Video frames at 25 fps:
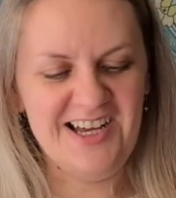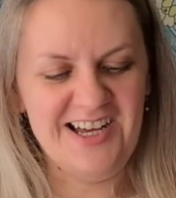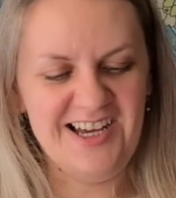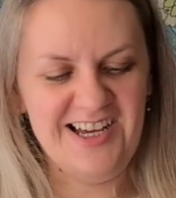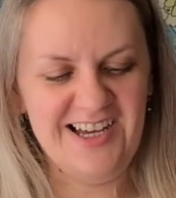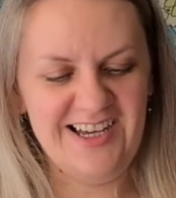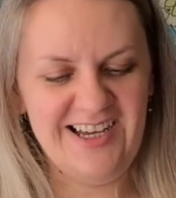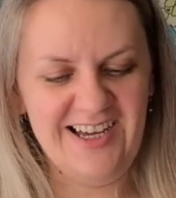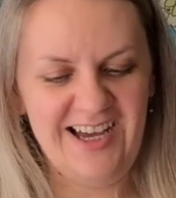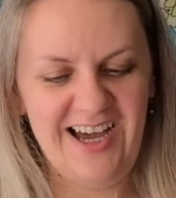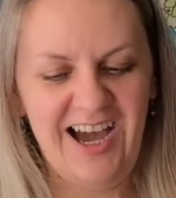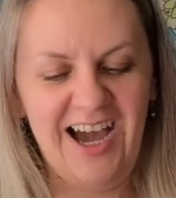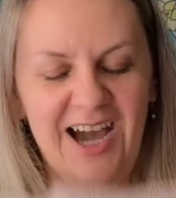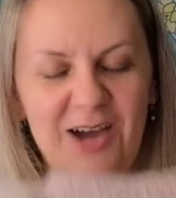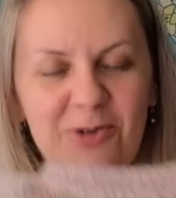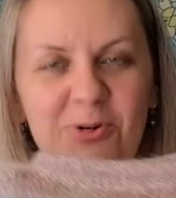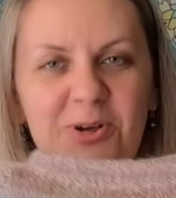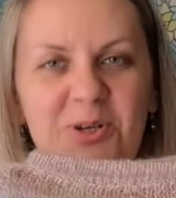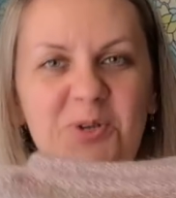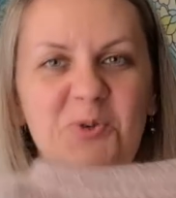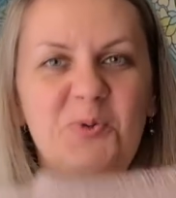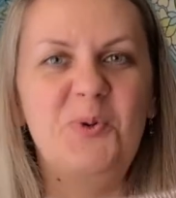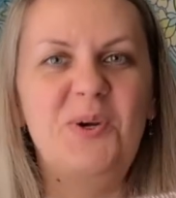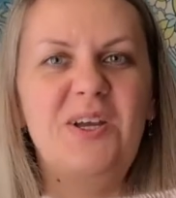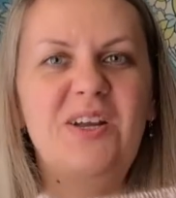I want
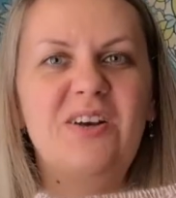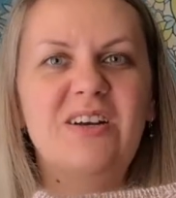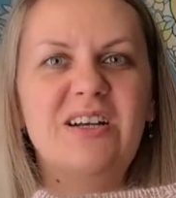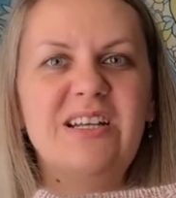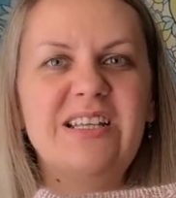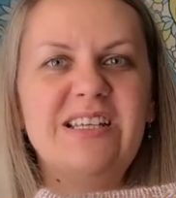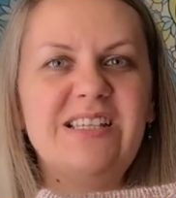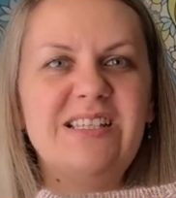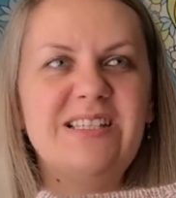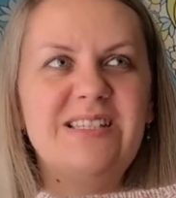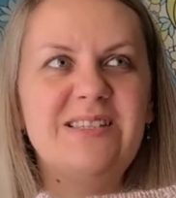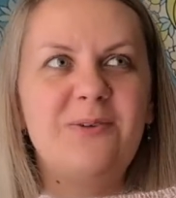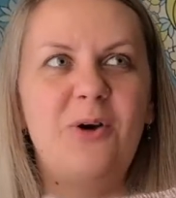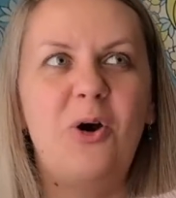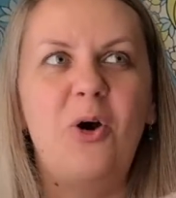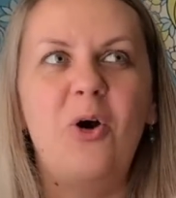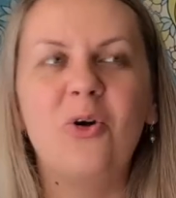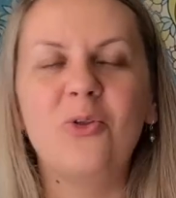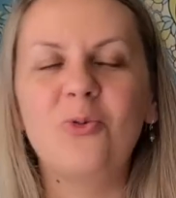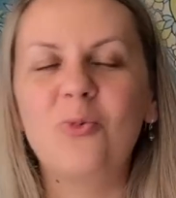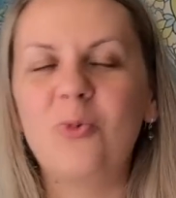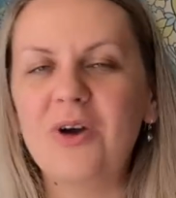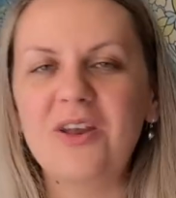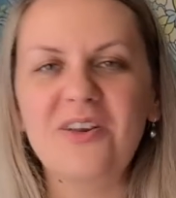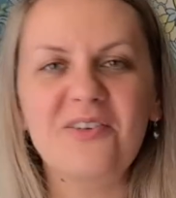to wear this
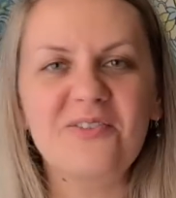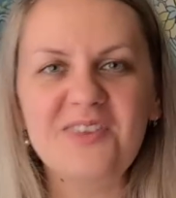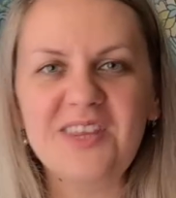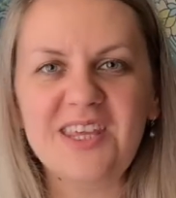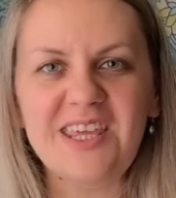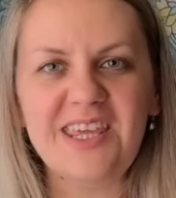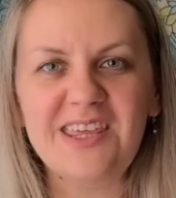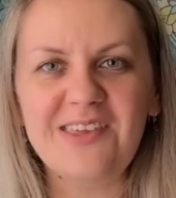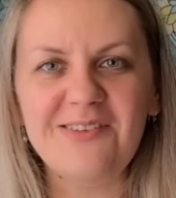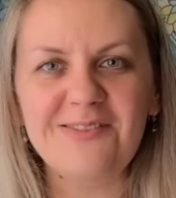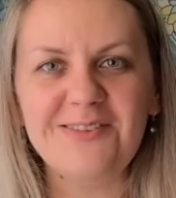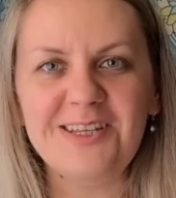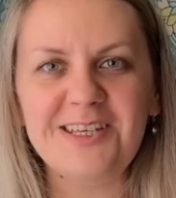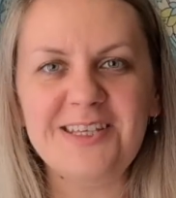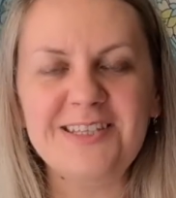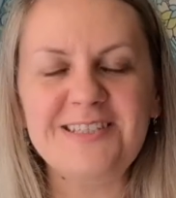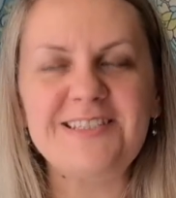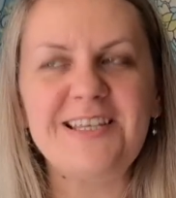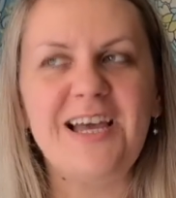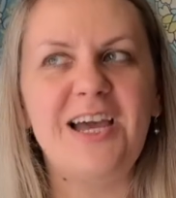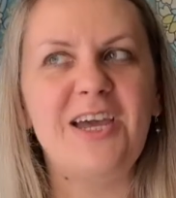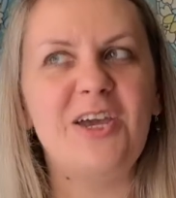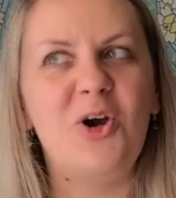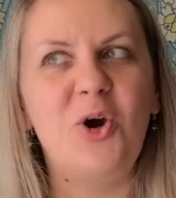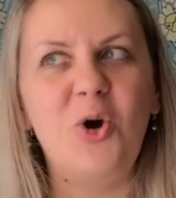on one of the evenings.
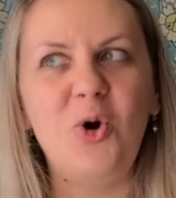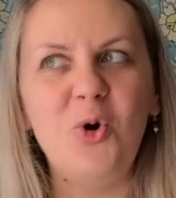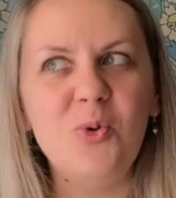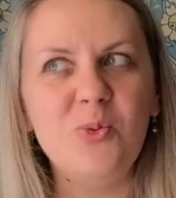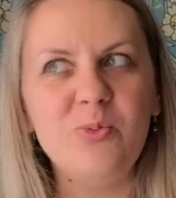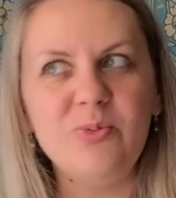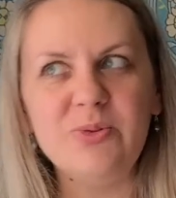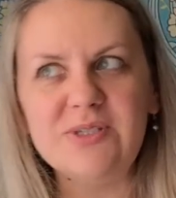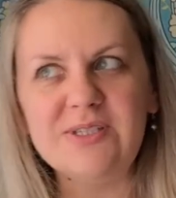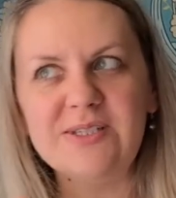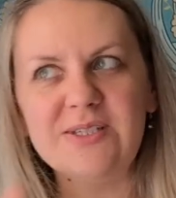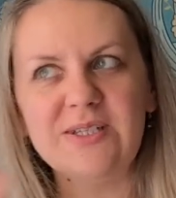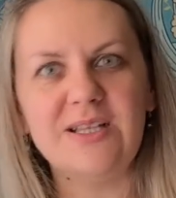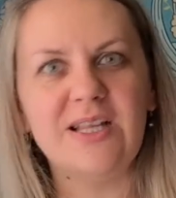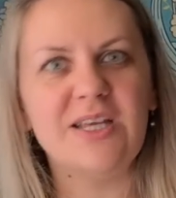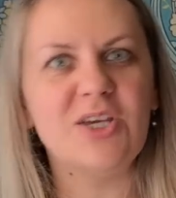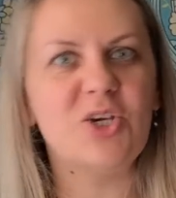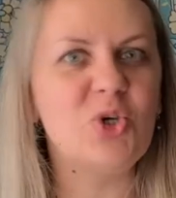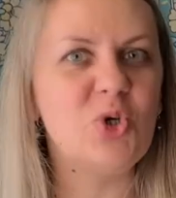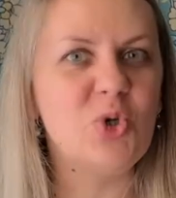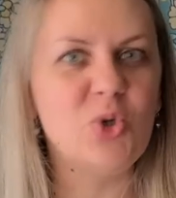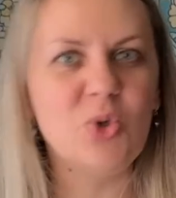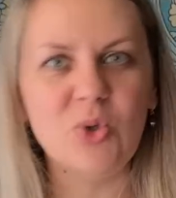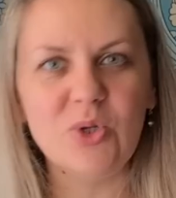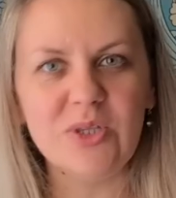I hope it's like
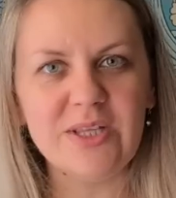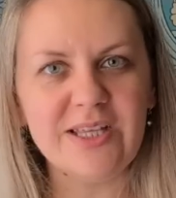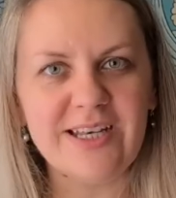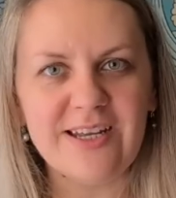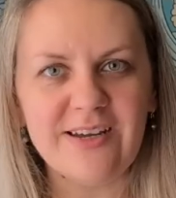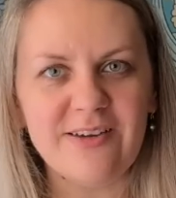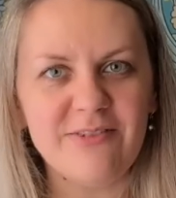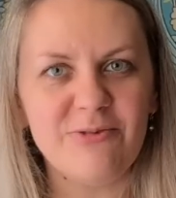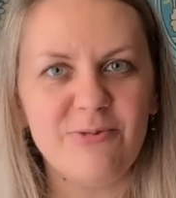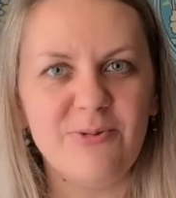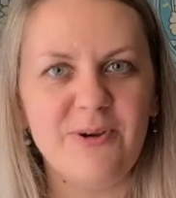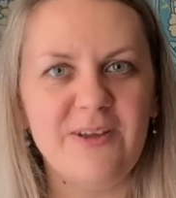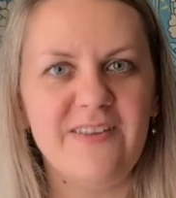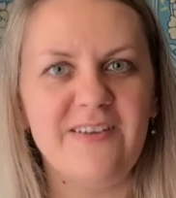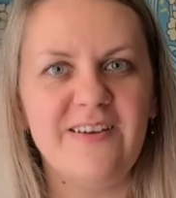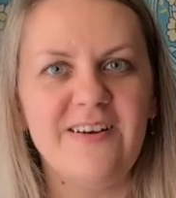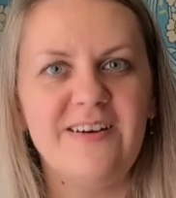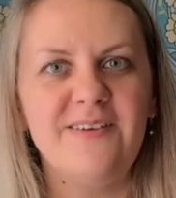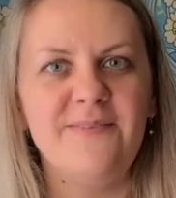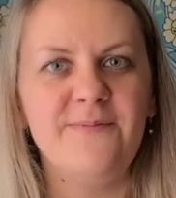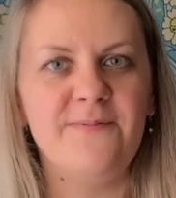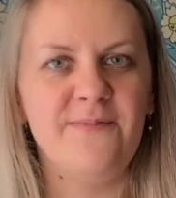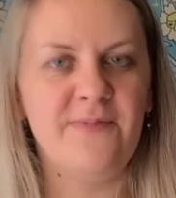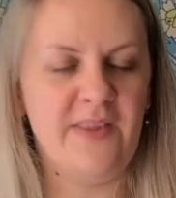cool enough weather.